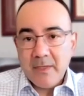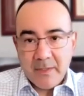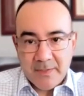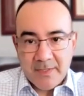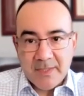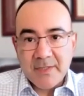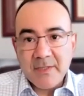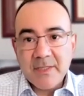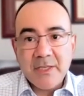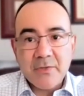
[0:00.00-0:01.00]

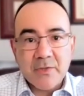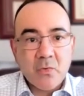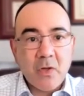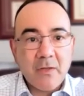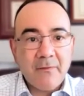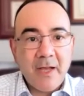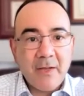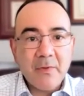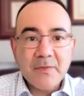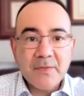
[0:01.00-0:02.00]
Assistant teachers qualify
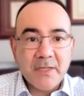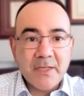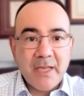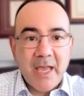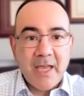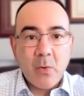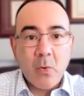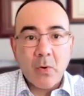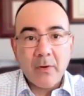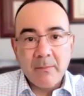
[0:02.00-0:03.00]
with the CDA
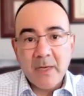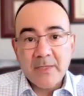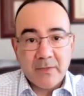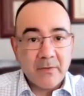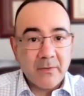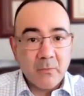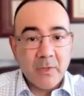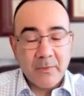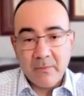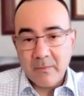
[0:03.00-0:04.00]
or must earn
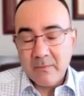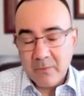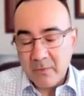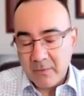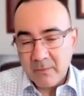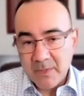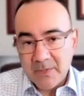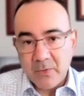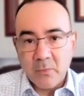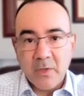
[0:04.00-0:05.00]

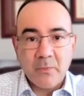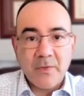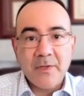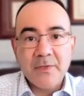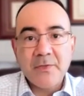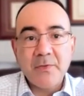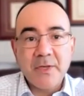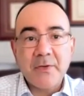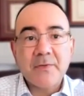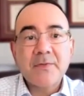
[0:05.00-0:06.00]
one within 2
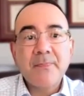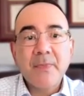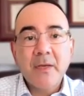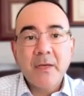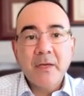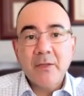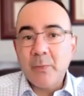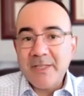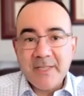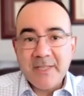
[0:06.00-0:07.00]
years.
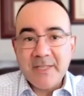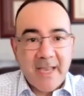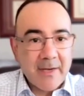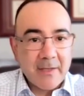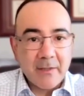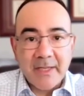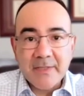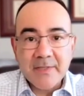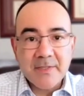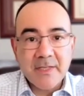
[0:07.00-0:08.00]
Louisiana
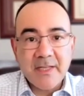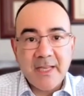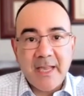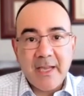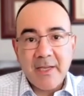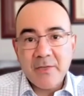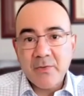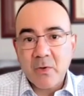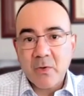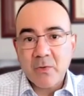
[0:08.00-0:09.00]
links the CDA
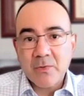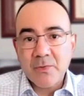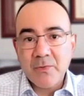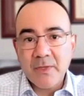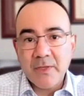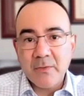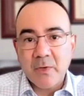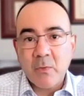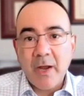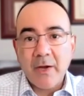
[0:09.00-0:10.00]
to the
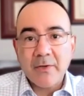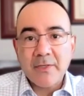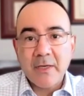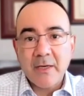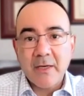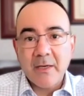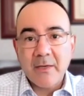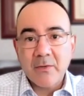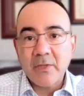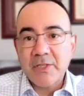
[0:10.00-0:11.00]
required
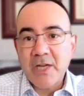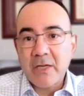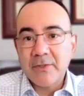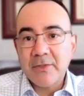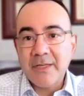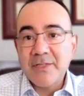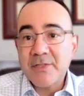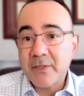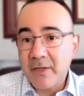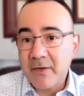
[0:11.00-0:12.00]
early childhood
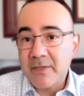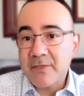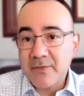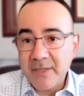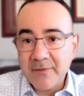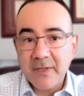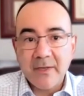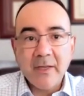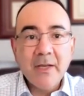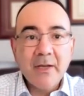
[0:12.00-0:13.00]
ancillary
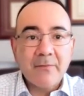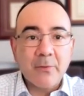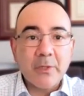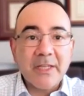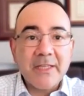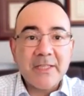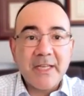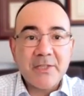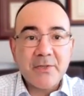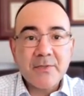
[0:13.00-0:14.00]
certificate for lead
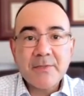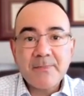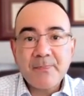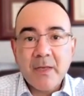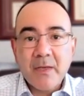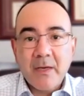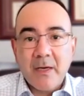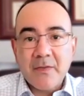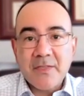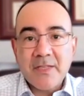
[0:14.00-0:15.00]
teachers.
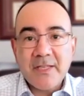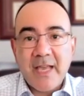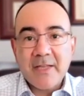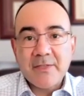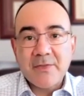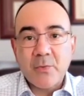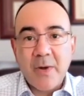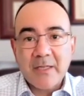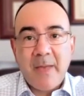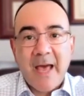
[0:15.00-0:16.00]
The CDA is a
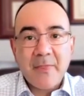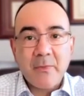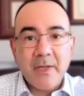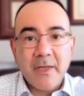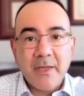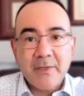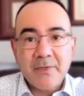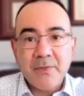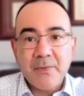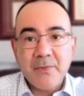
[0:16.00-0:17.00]
direct pathway
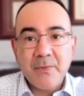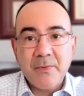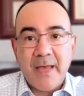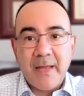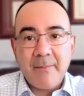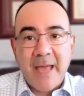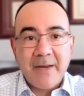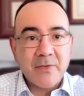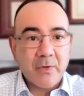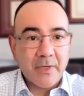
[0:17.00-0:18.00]
to that
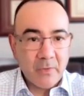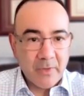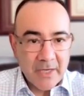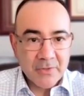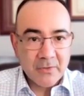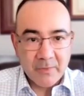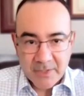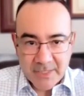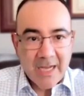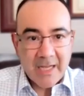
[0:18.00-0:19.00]
mandatory credential,
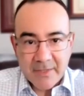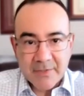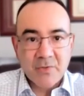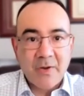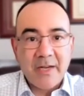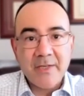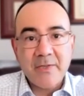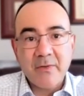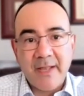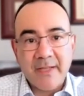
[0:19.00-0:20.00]
which ties training
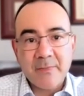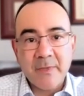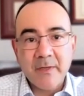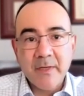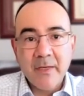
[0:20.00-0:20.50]
to advancement.